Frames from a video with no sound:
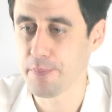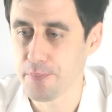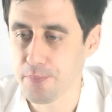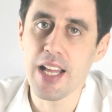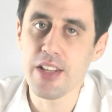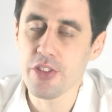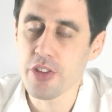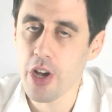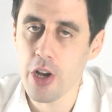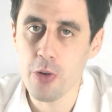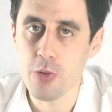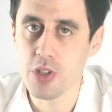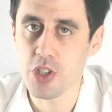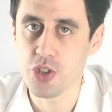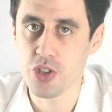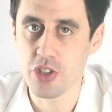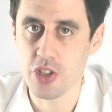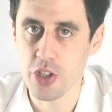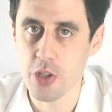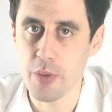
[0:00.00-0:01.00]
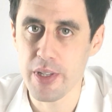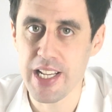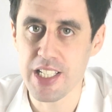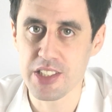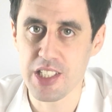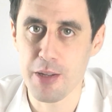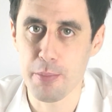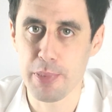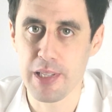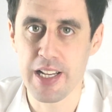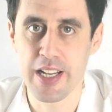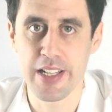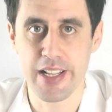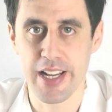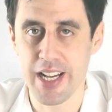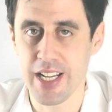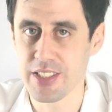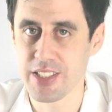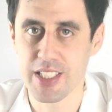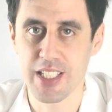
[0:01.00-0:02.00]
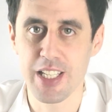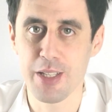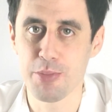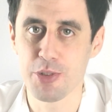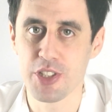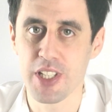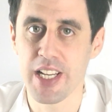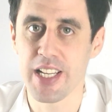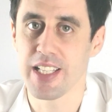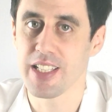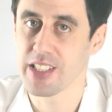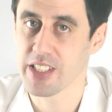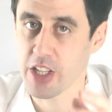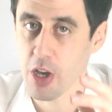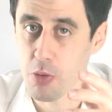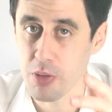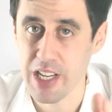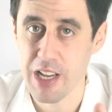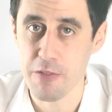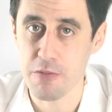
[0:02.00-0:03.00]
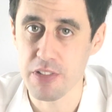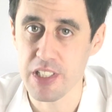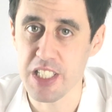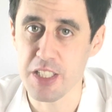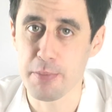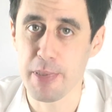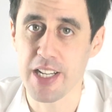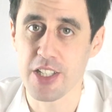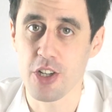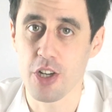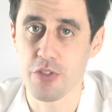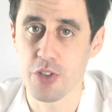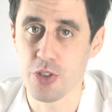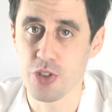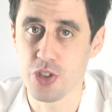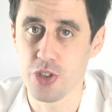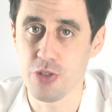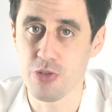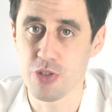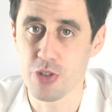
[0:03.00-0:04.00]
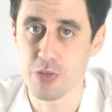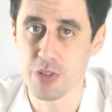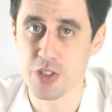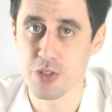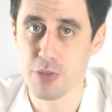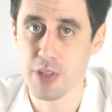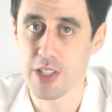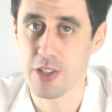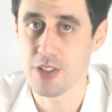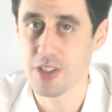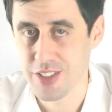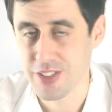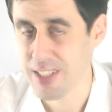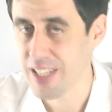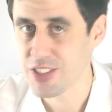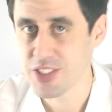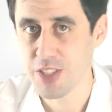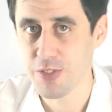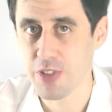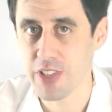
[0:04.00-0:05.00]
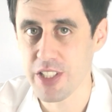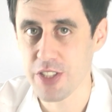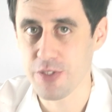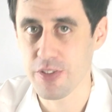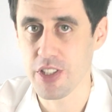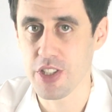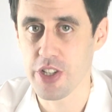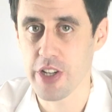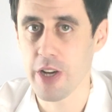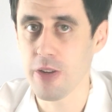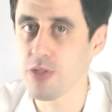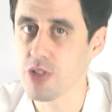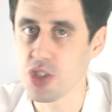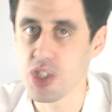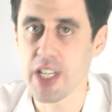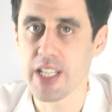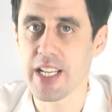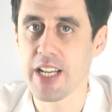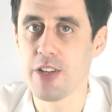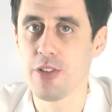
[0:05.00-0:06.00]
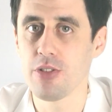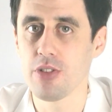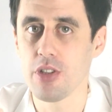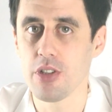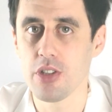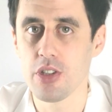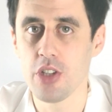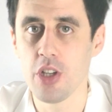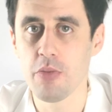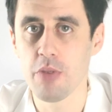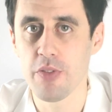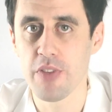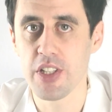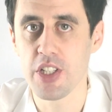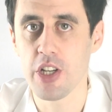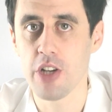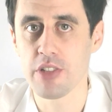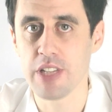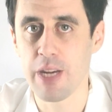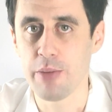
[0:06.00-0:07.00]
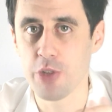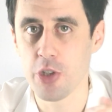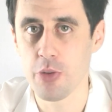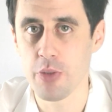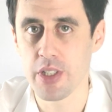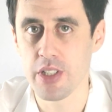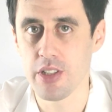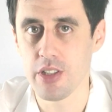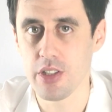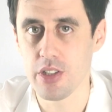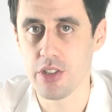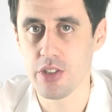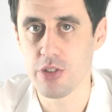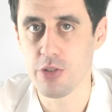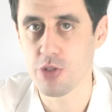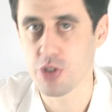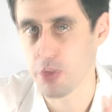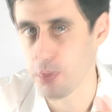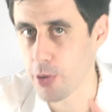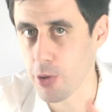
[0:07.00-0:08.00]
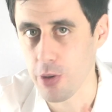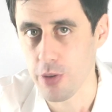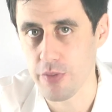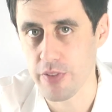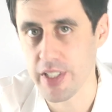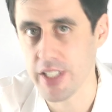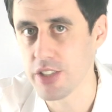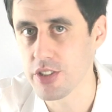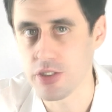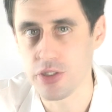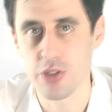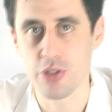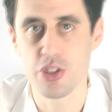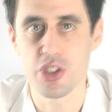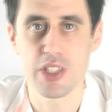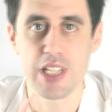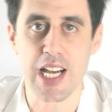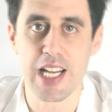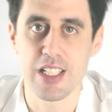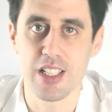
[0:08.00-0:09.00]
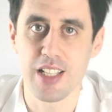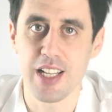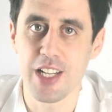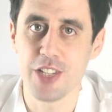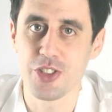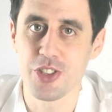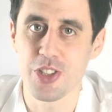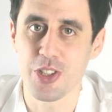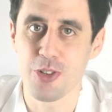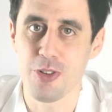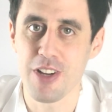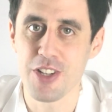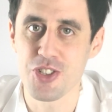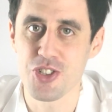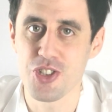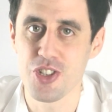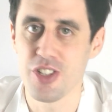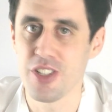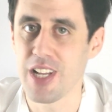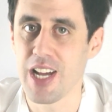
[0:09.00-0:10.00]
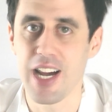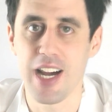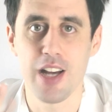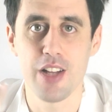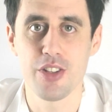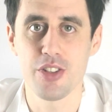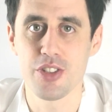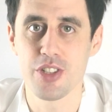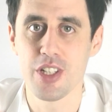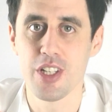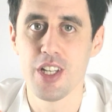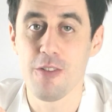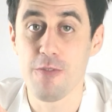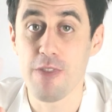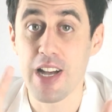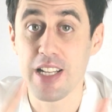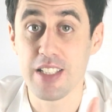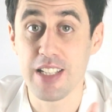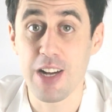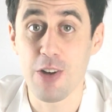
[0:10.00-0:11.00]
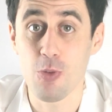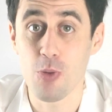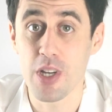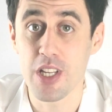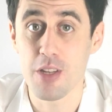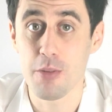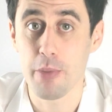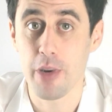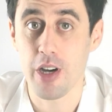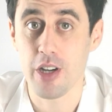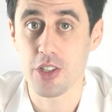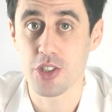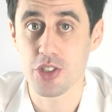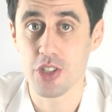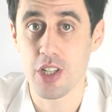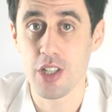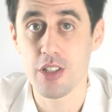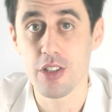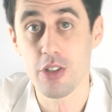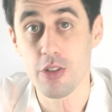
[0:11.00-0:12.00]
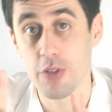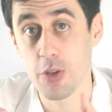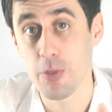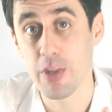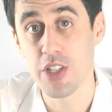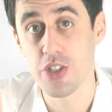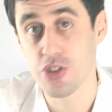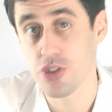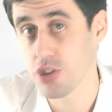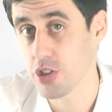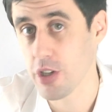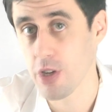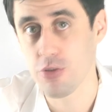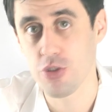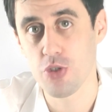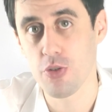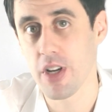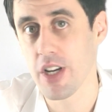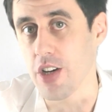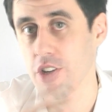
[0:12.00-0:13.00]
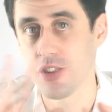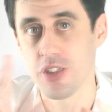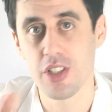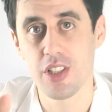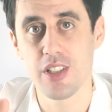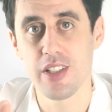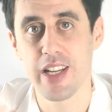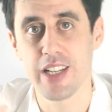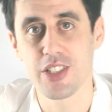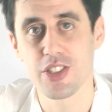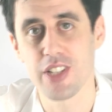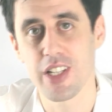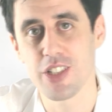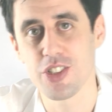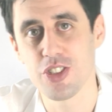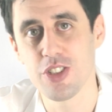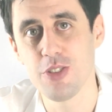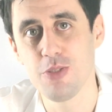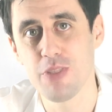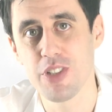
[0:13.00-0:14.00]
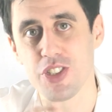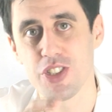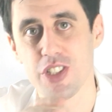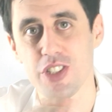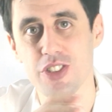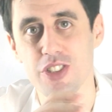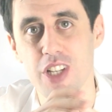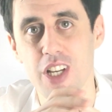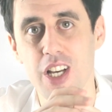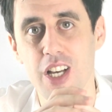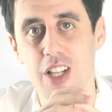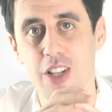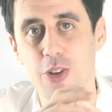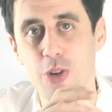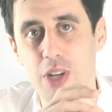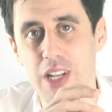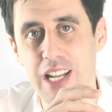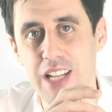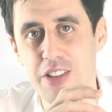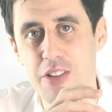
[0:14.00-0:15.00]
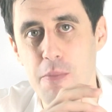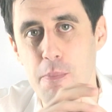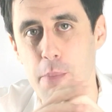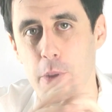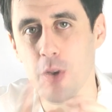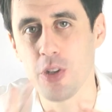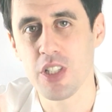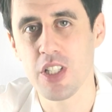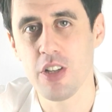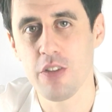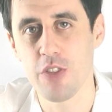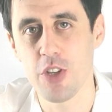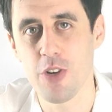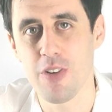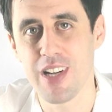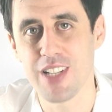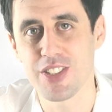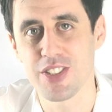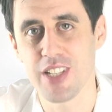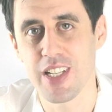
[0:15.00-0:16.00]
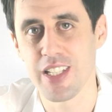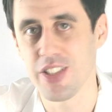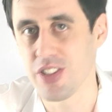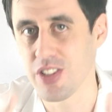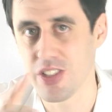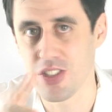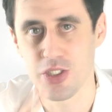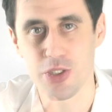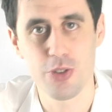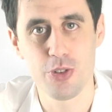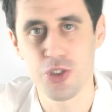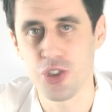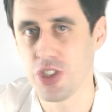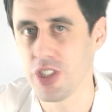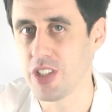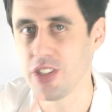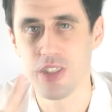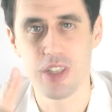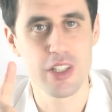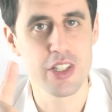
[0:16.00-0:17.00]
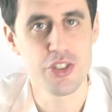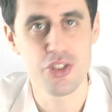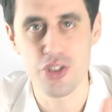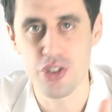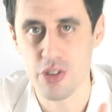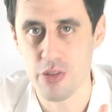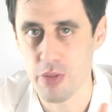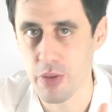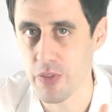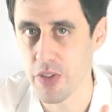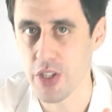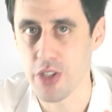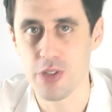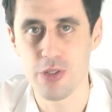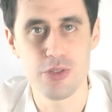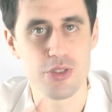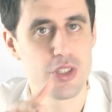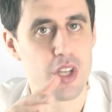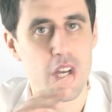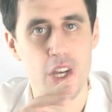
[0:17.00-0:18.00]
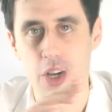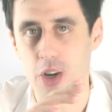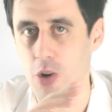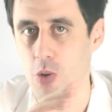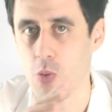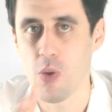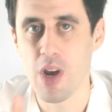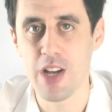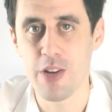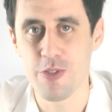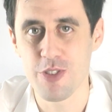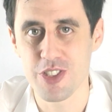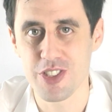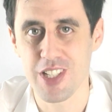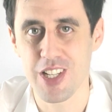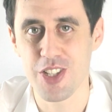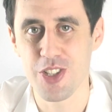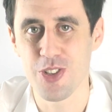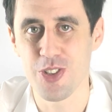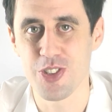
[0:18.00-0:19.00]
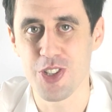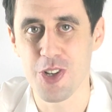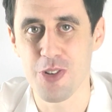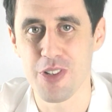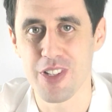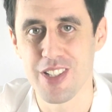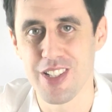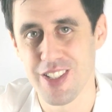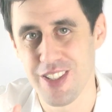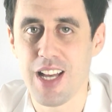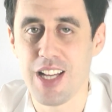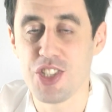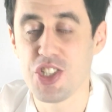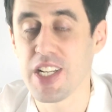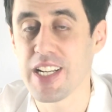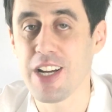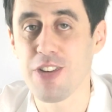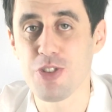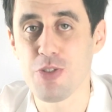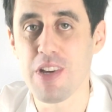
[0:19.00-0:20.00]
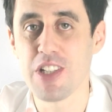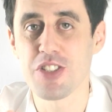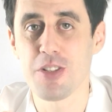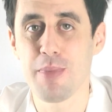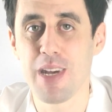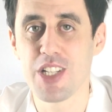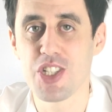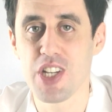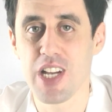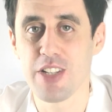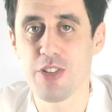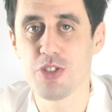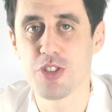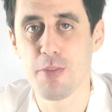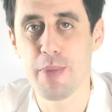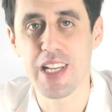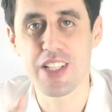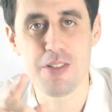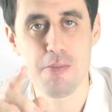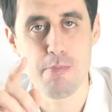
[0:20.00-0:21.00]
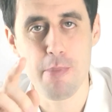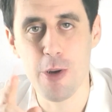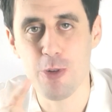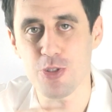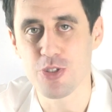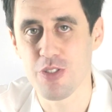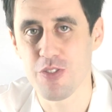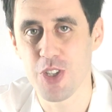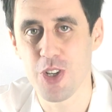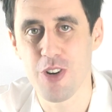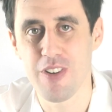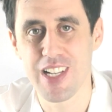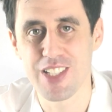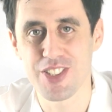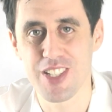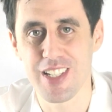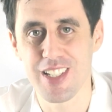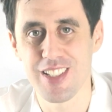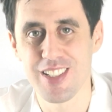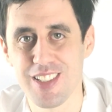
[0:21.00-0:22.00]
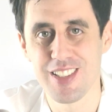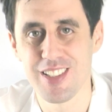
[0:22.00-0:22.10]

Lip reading: And not only should you do an essay plan, as I keep saying, go and get feedback off your tutor as well. So that's it for this video. Check out the other videos I'm doing to support this, such as analysing the question and finding out where your marks are. Or if you wish, just go straight on to the next section, which is looking at the body of your essay, the discussion, the literature reviews, or whatever it is that you're doing. And check out the rest of my channel to make the most of your essay.